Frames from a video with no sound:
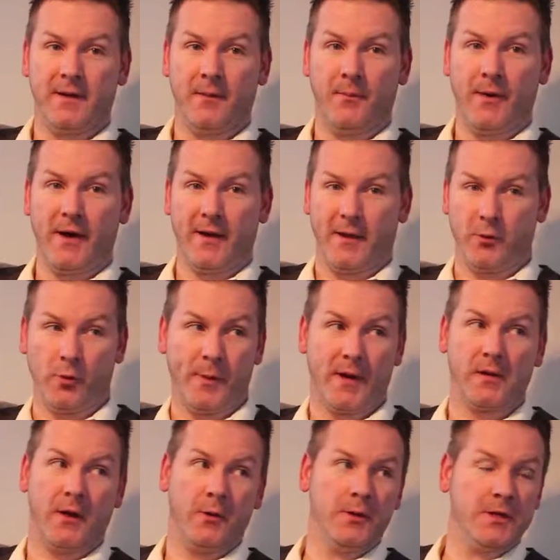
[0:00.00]
And I'm part of Adobe
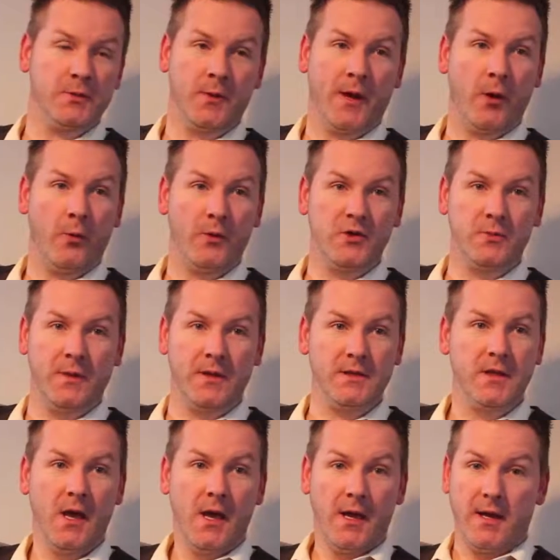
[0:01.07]
Cloud as well, which
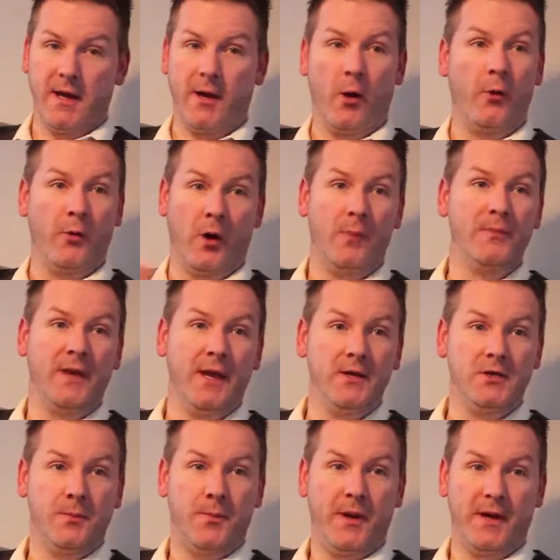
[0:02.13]
means you get all the
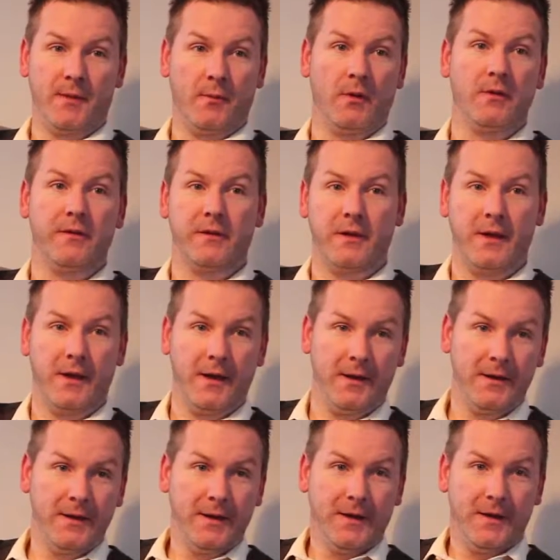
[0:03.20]
updates, you pay your
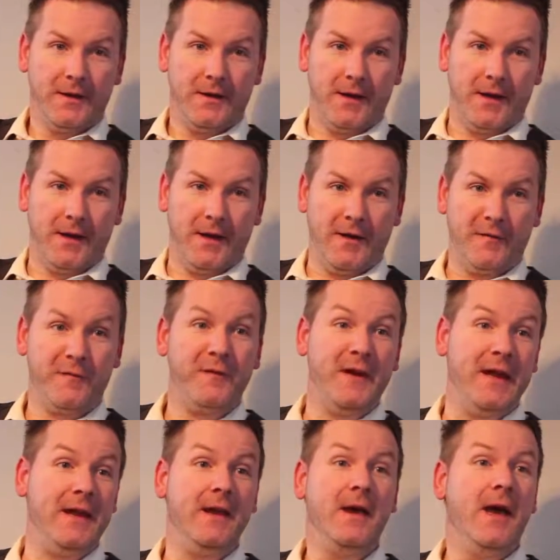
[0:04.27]
monthly
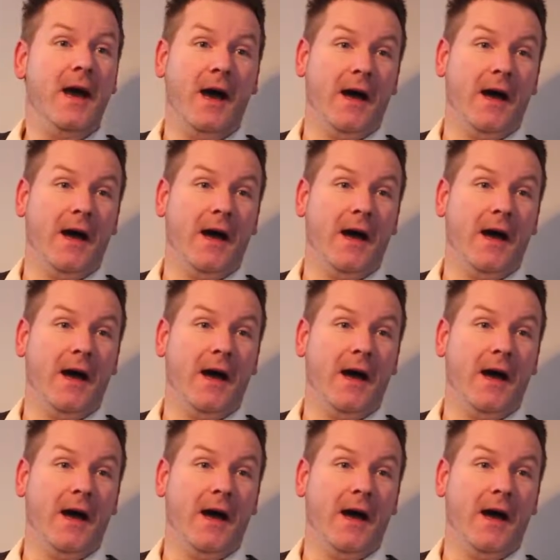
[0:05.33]
fee,